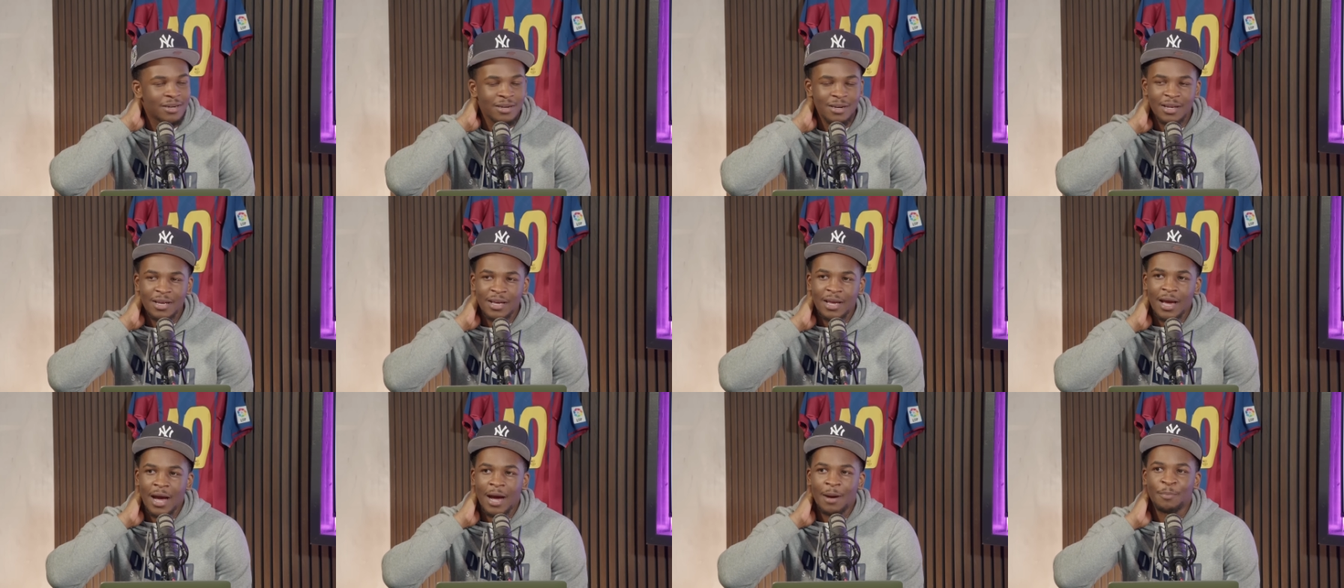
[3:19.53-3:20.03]

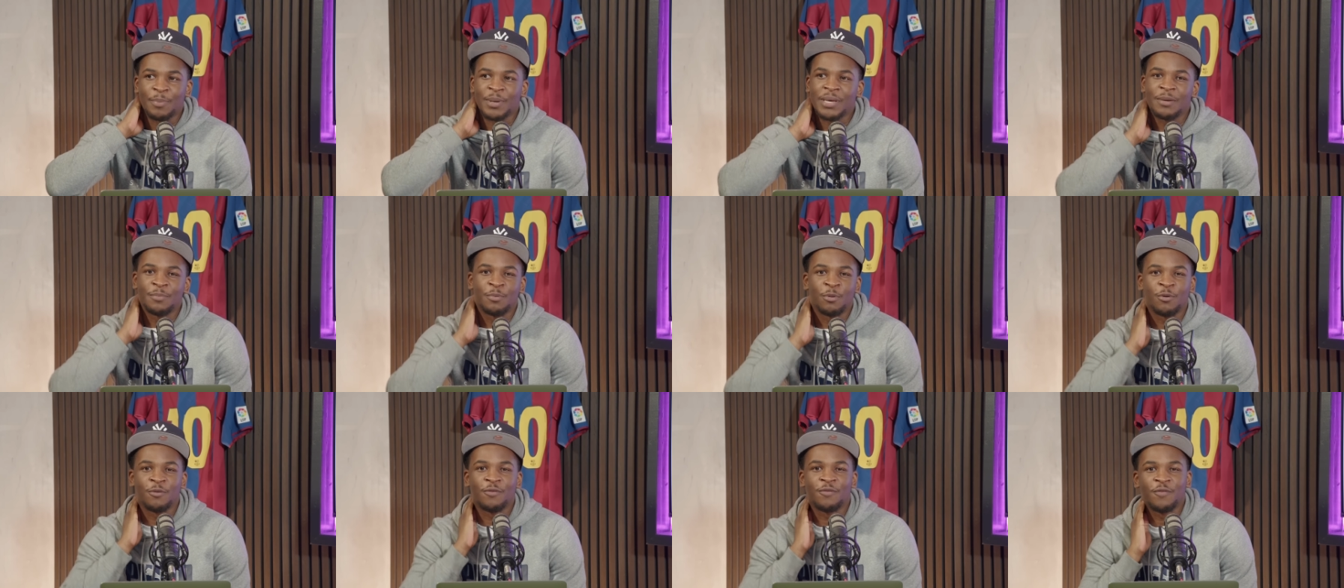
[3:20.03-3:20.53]
mm. and
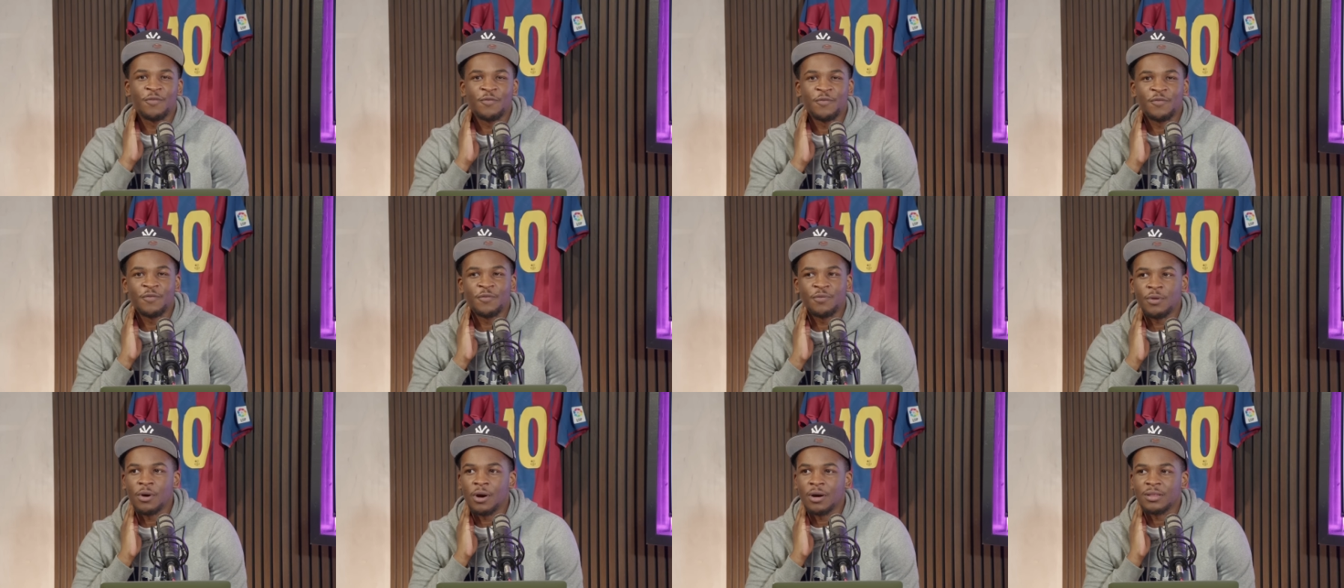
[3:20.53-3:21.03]
people
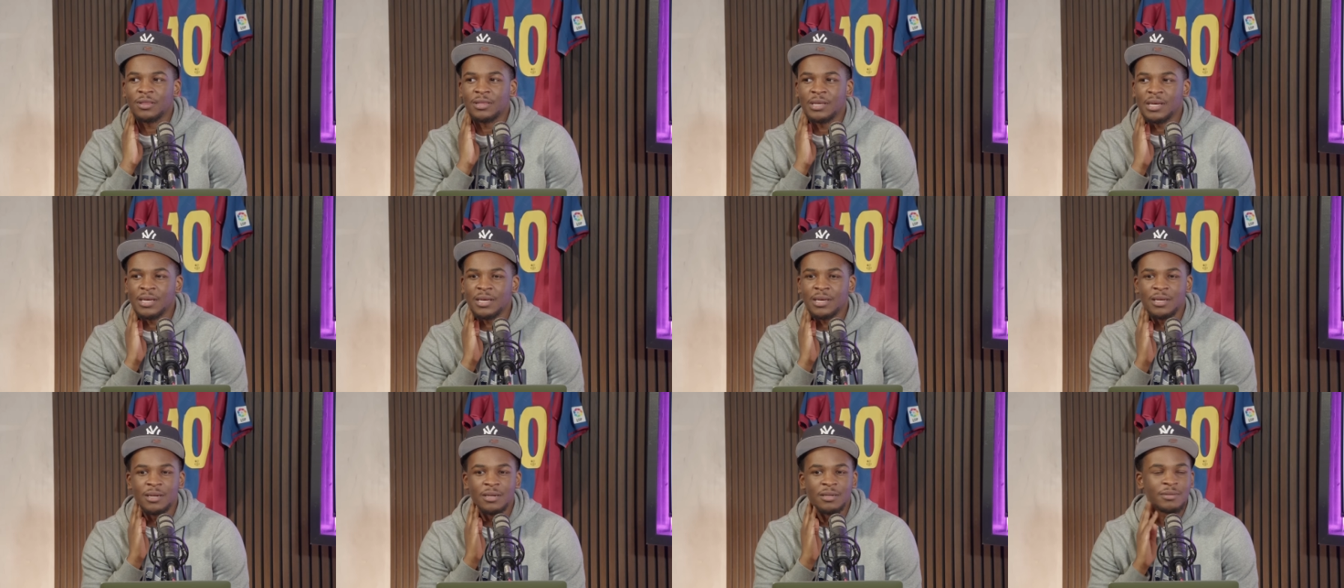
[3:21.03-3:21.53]
f- are
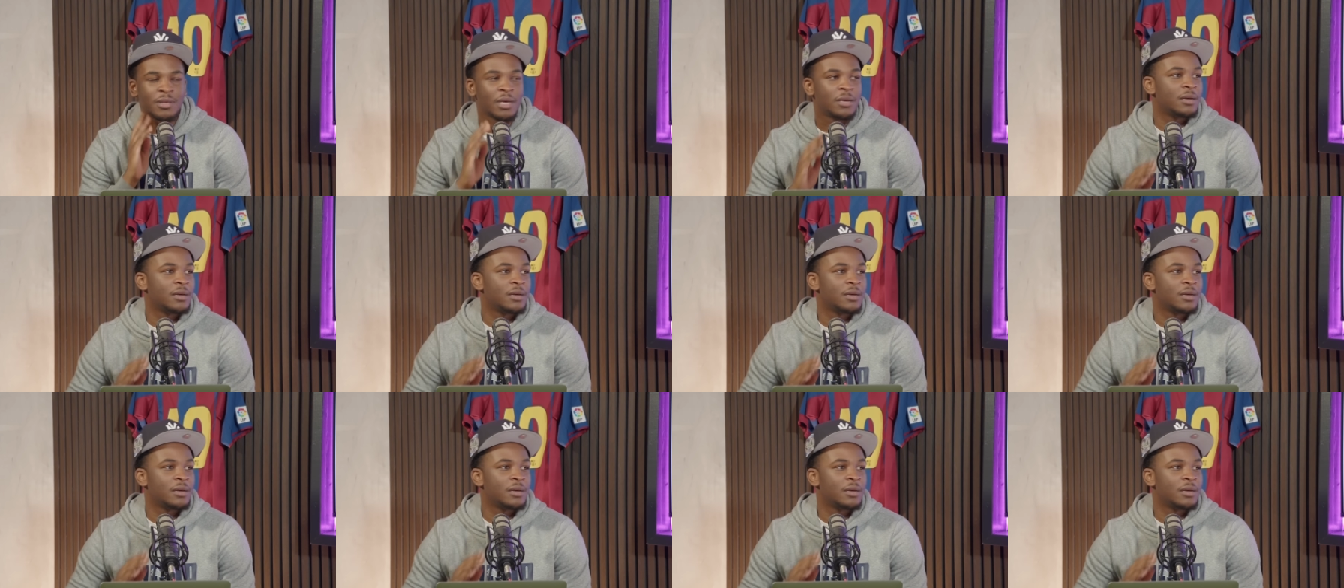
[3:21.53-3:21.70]
thinking.